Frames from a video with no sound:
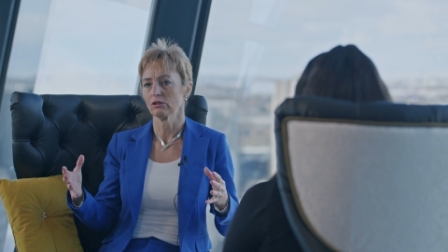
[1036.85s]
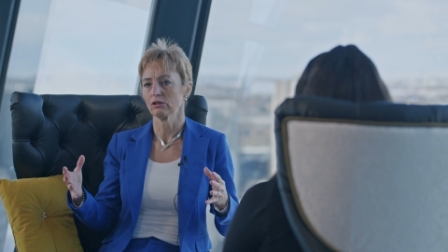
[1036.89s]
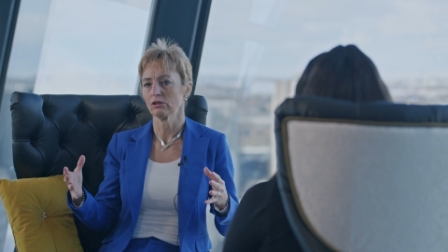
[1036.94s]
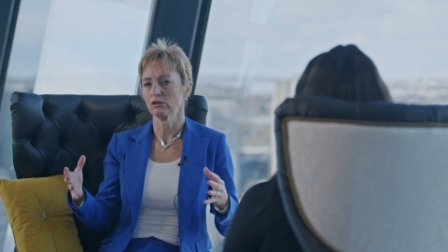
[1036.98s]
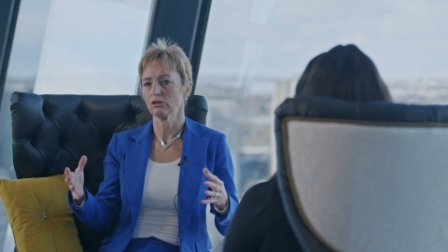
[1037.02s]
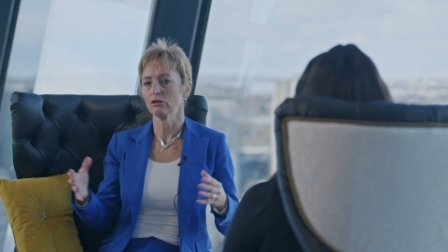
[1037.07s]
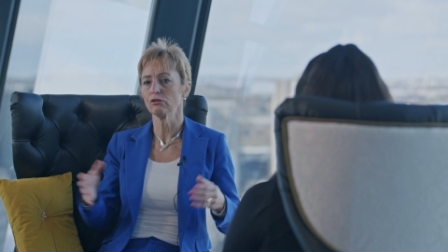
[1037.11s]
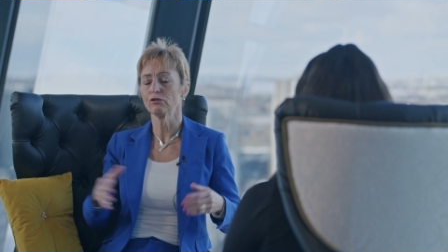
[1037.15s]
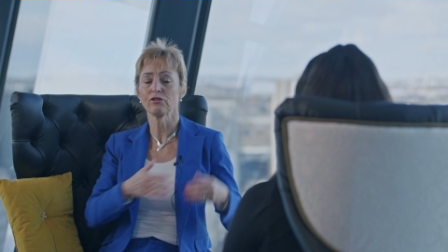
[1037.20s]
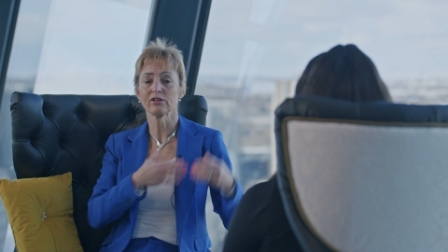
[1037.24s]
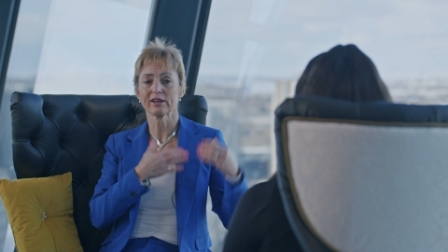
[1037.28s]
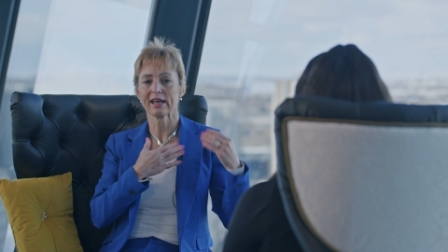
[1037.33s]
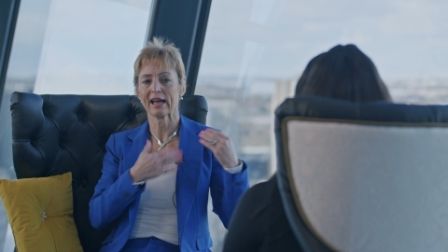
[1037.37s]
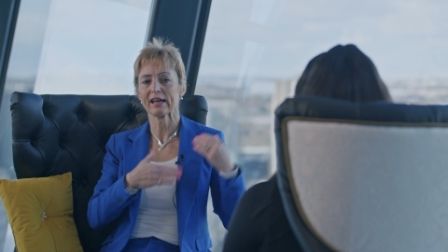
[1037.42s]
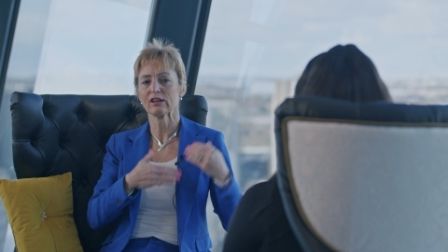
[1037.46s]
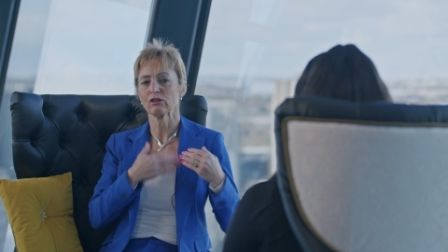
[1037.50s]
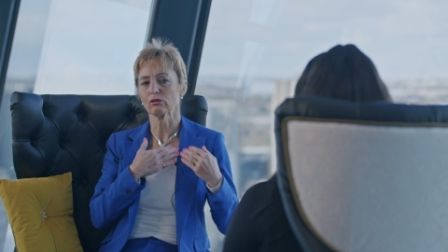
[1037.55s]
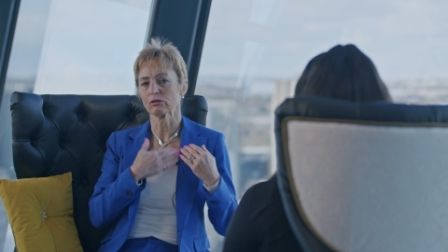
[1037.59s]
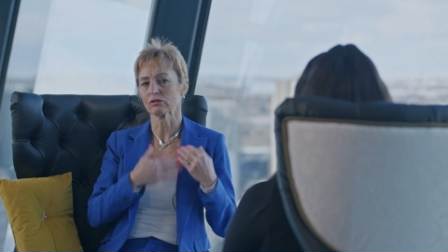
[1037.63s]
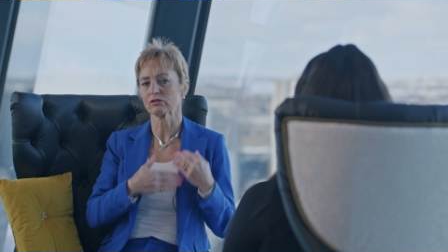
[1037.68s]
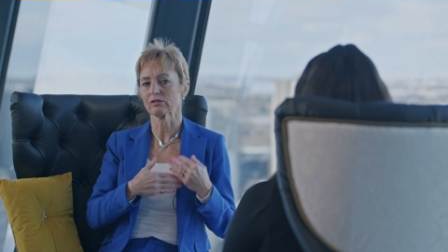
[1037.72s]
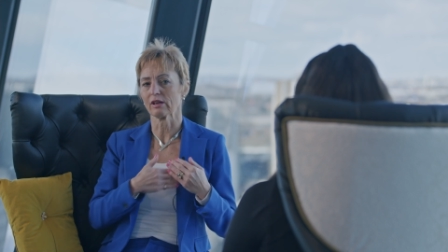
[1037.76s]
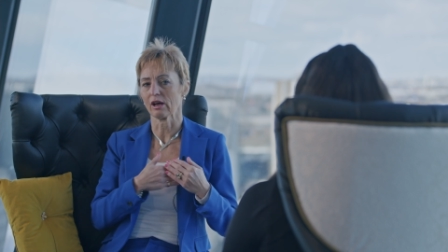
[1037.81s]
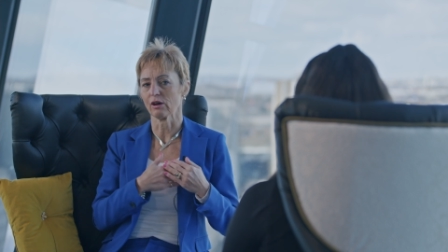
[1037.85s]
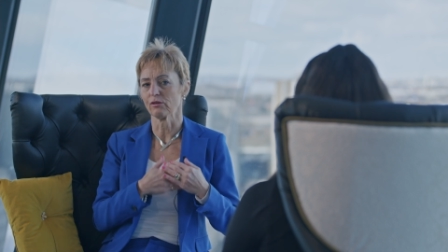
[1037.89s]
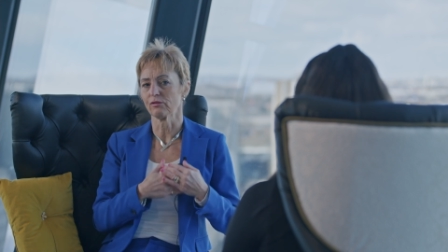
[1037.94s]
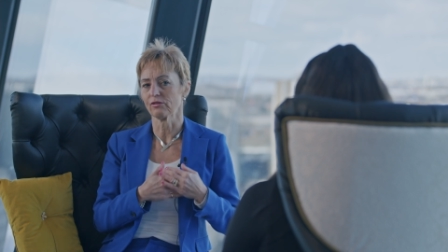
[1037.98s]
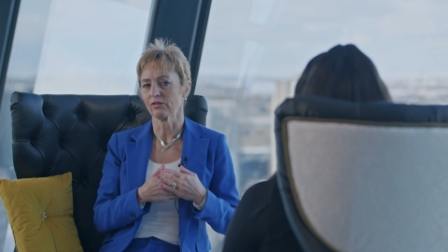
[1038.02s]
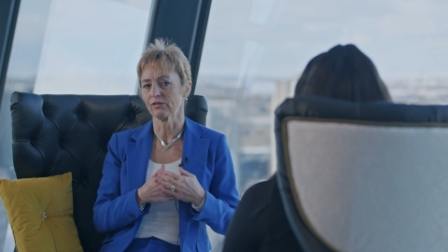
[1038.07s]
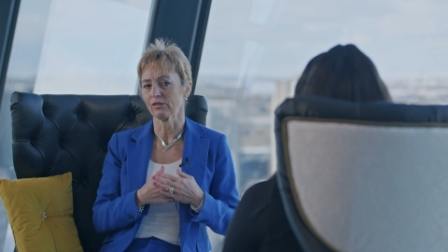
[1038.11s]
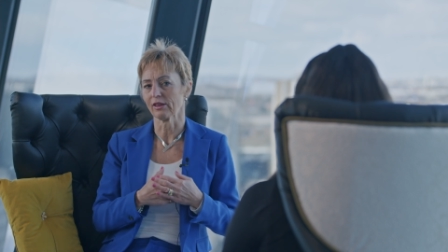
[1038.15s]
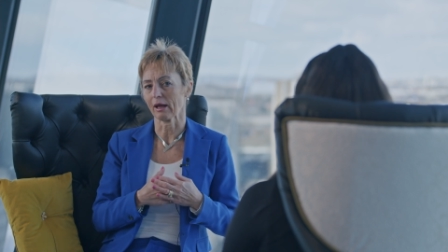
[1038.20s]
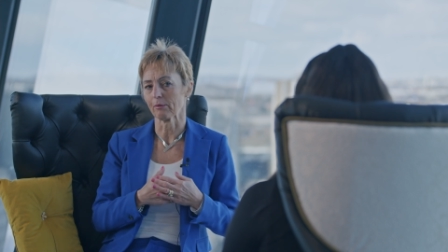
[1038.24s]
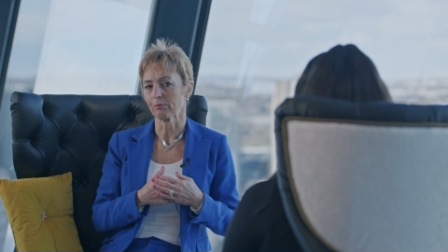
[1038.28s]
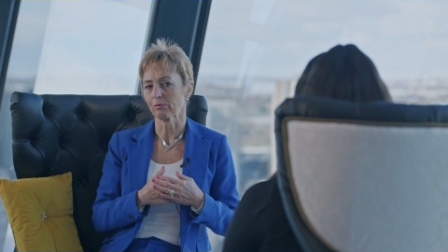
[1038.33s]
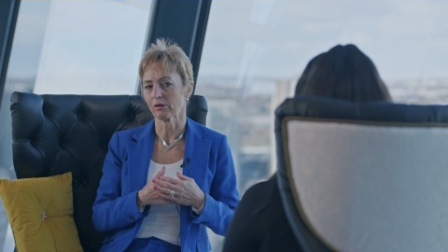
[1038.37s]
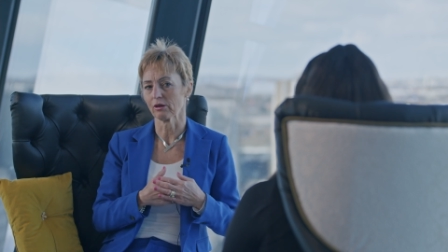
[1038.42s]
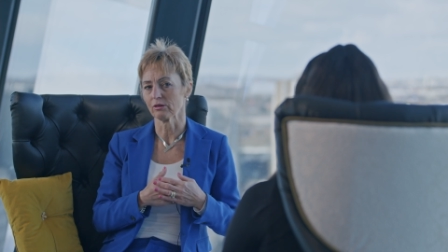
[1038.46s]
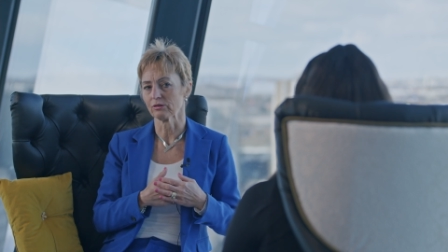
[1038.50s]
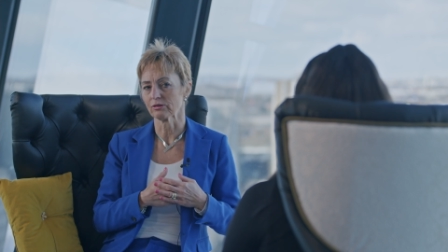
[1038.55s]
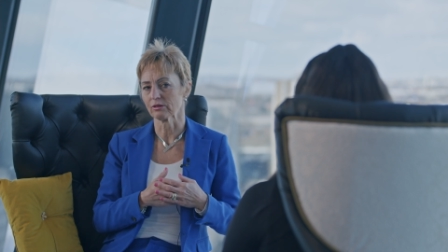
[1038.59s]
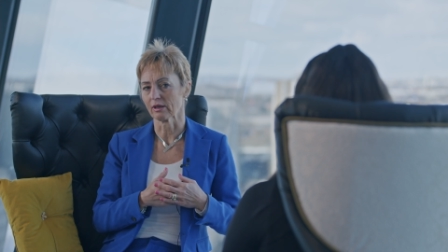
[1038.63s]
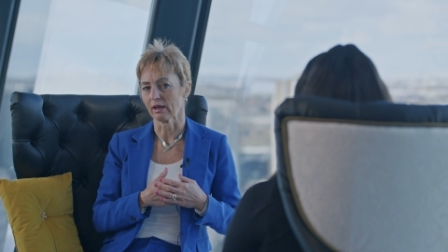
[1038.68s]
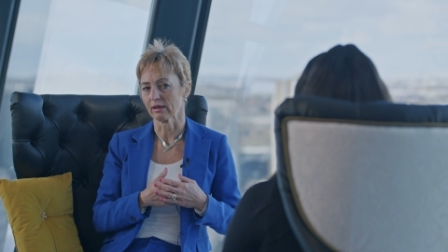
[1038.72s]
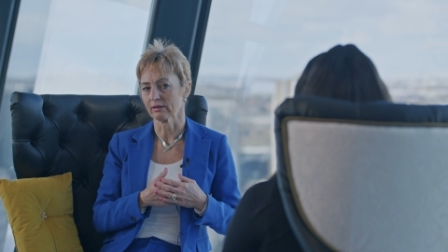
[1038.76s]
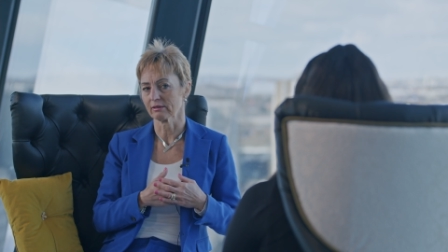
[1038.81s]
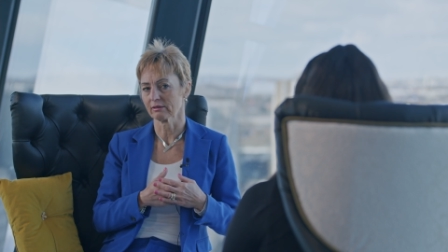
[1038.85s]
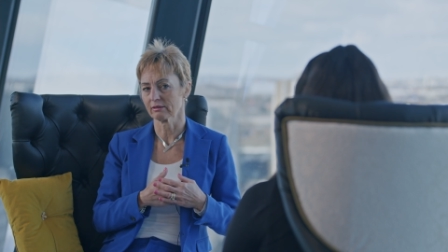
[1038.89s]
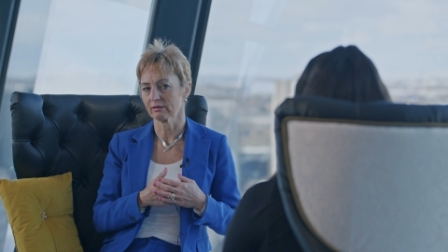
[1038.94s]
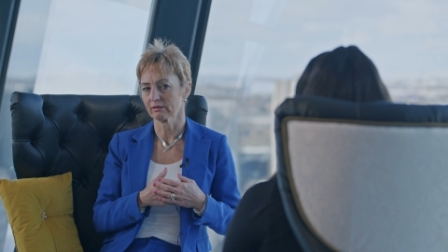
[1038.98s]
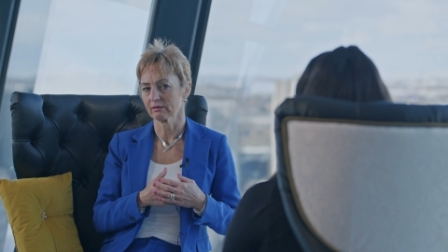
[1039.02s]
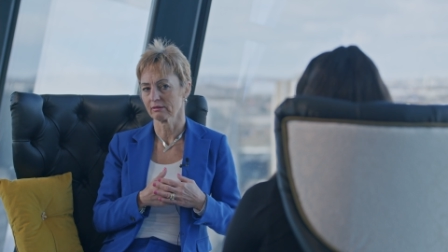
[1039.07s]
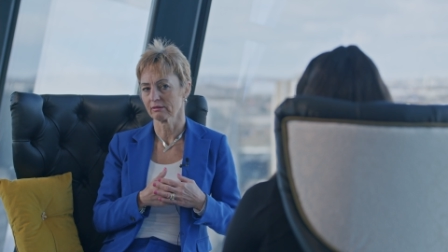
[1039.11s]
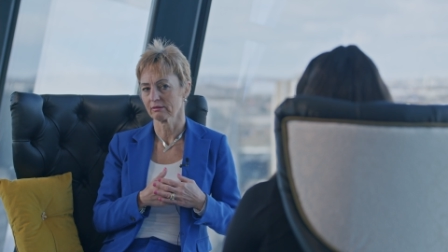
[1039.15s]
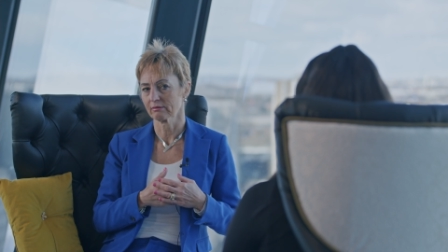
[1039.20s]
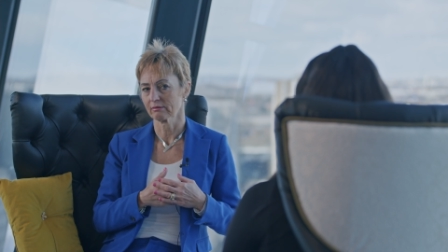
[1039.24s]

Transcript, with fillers: you forget yourself in that process.